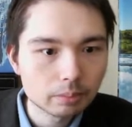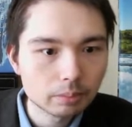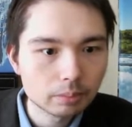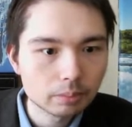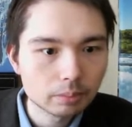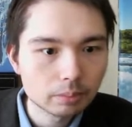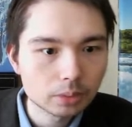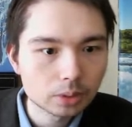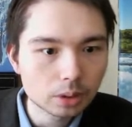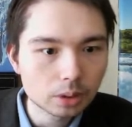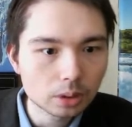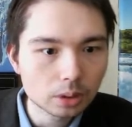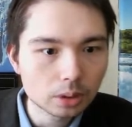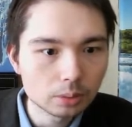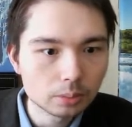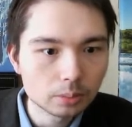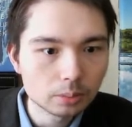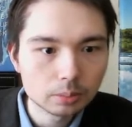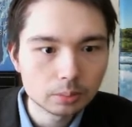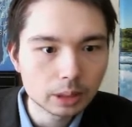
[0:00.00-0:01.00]
So
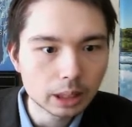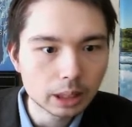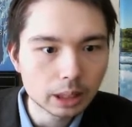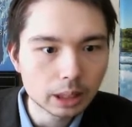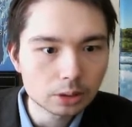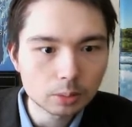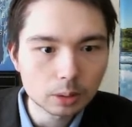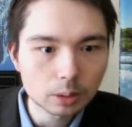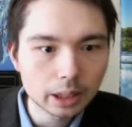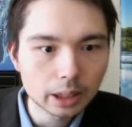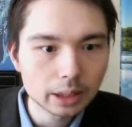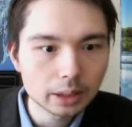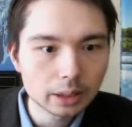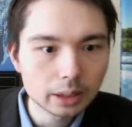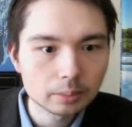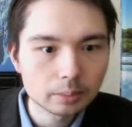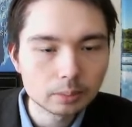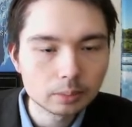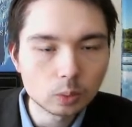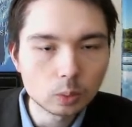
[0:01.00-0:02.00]
that's why
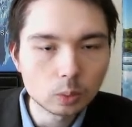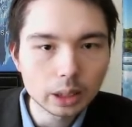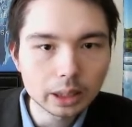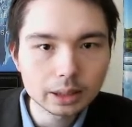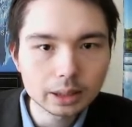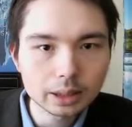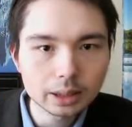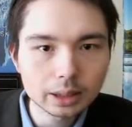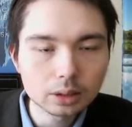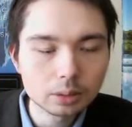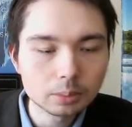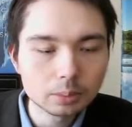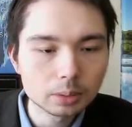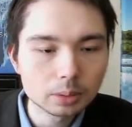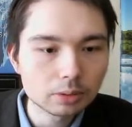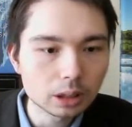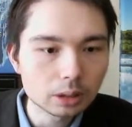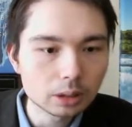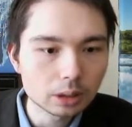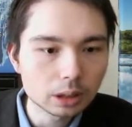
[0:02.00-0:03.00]
white didn't open the
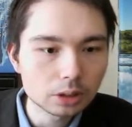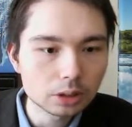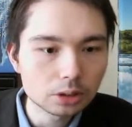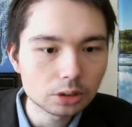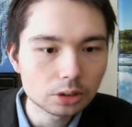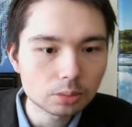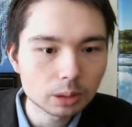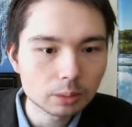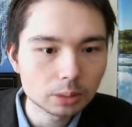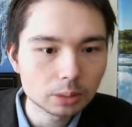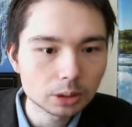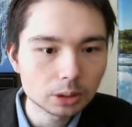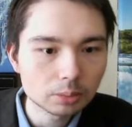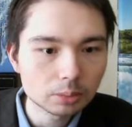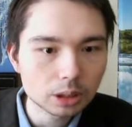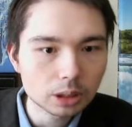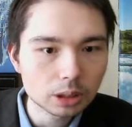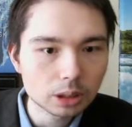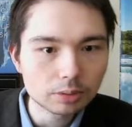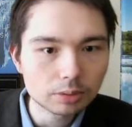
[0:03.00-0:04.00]
file, he just went bishop
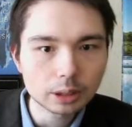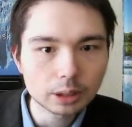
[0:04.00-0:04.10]
d3.